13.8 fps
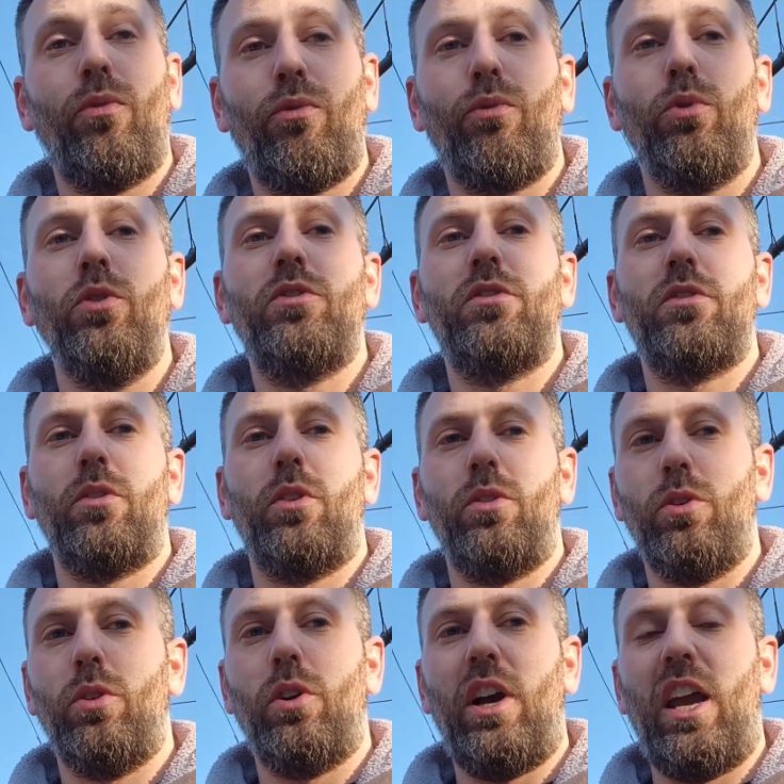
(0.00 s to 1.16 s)
fruits, so
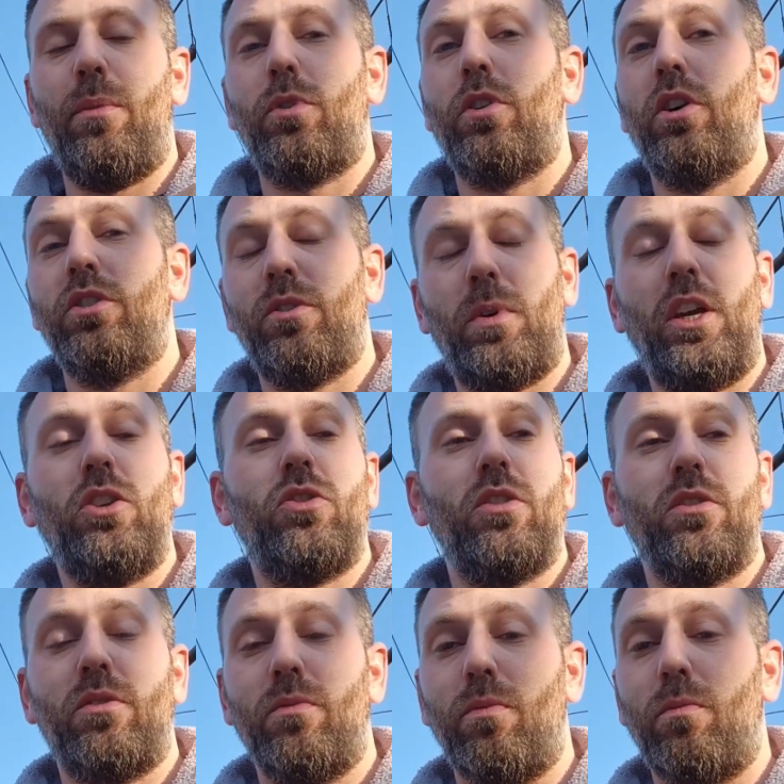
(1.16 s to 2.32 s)
your apricots,
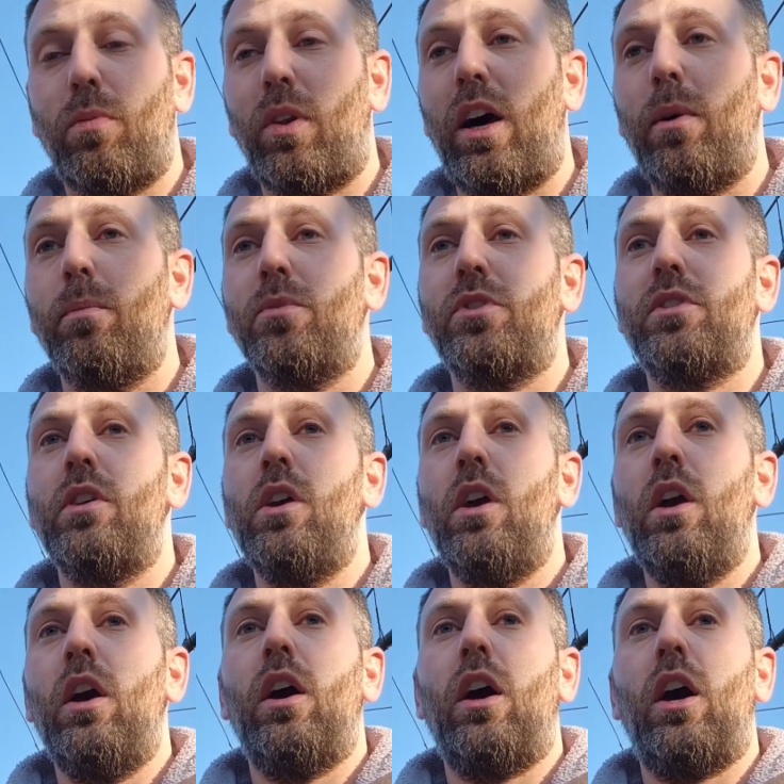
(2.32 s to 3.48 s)
peaches, plums.
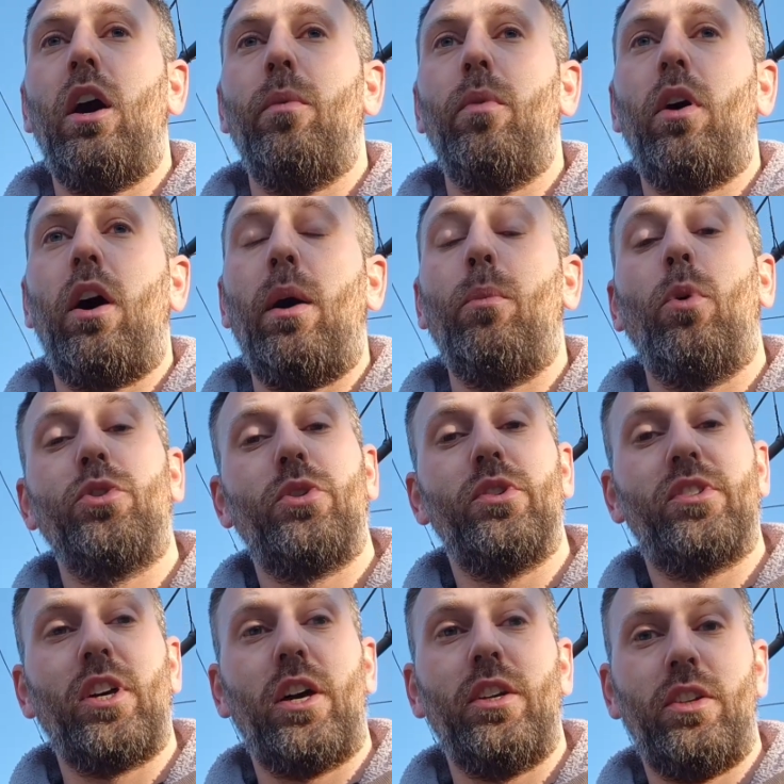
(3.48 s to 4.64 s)
I'm also
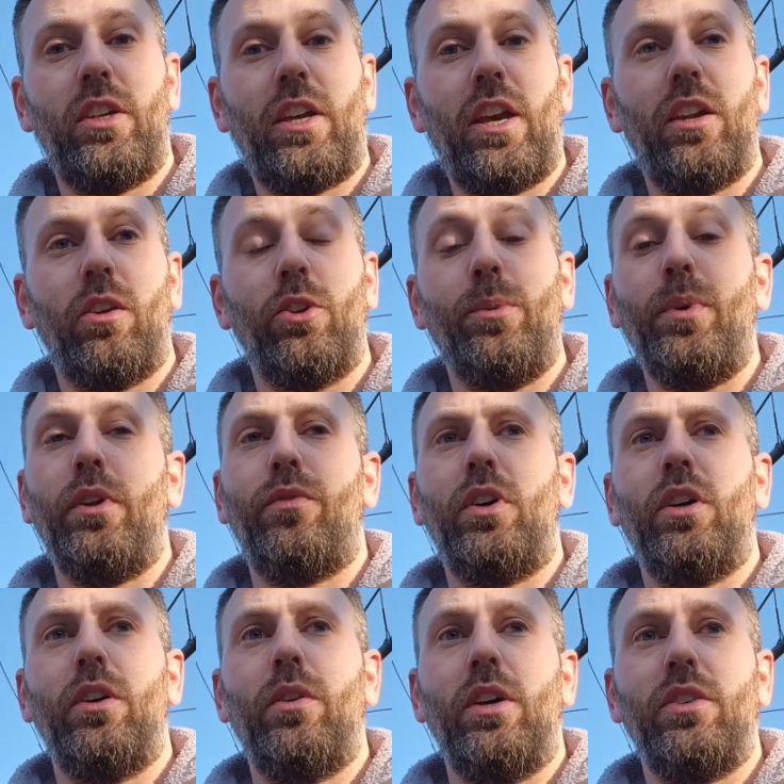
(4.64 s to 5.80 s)
starting to get a little bit of
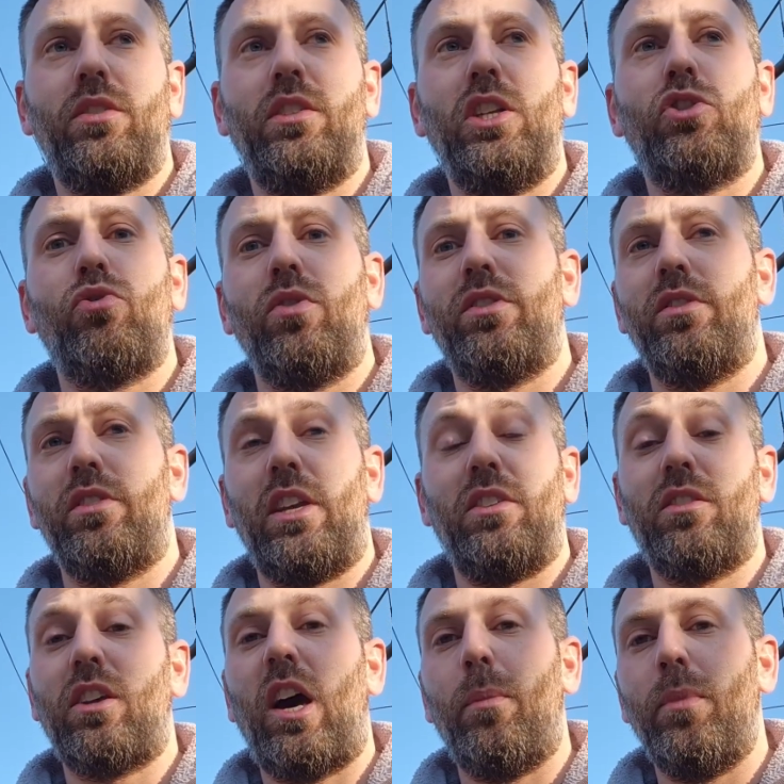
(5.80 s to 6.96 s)
a citrus
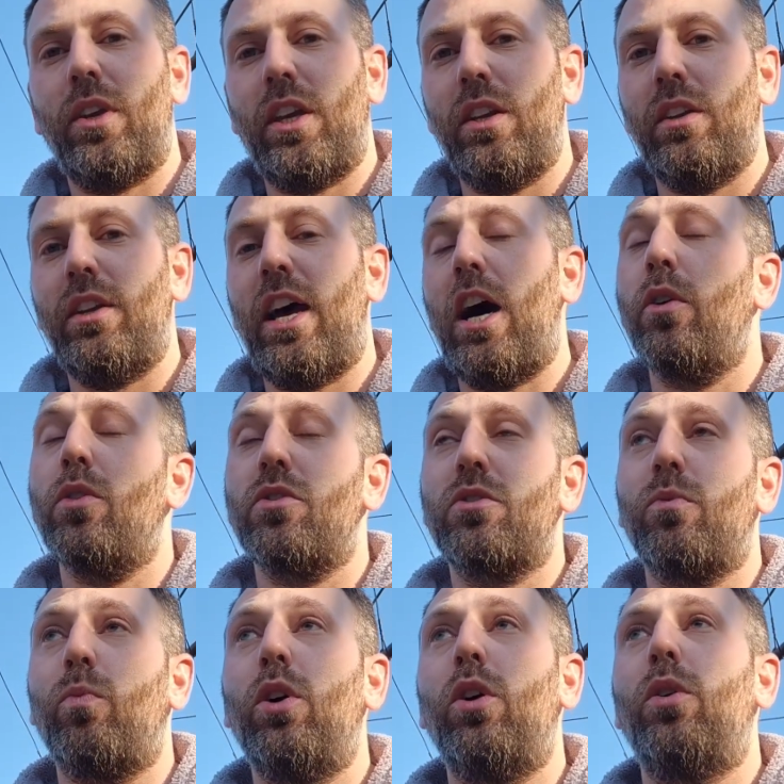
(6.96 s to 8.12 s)
zest coming in now as
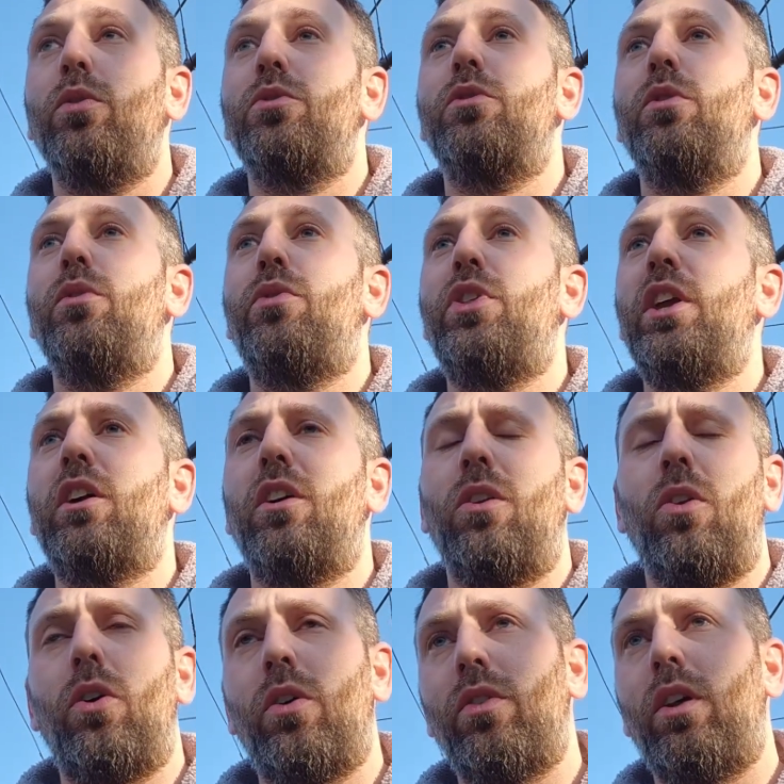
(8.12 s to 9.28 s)
well. So think
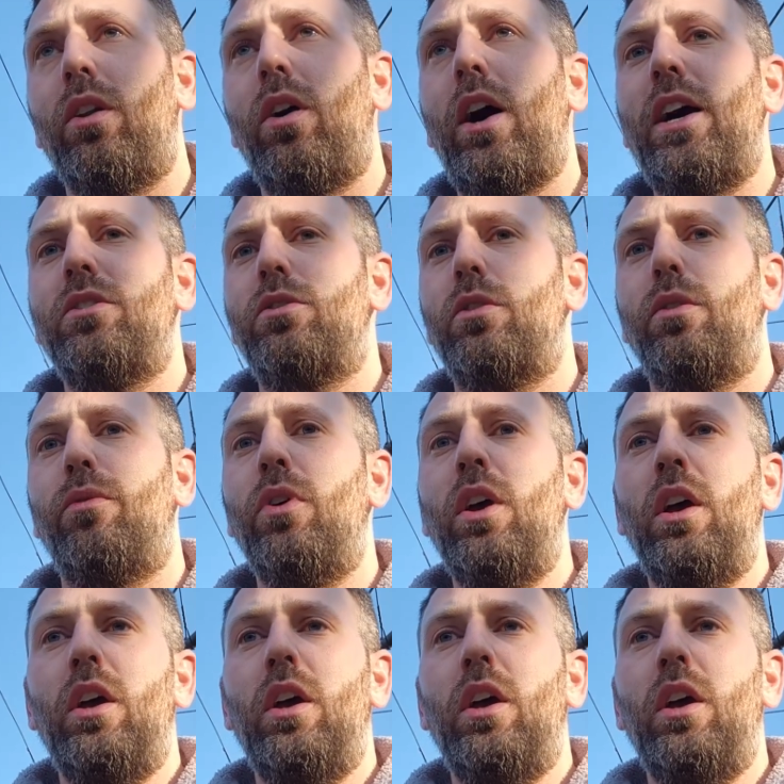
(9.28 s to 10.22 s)
along the lines of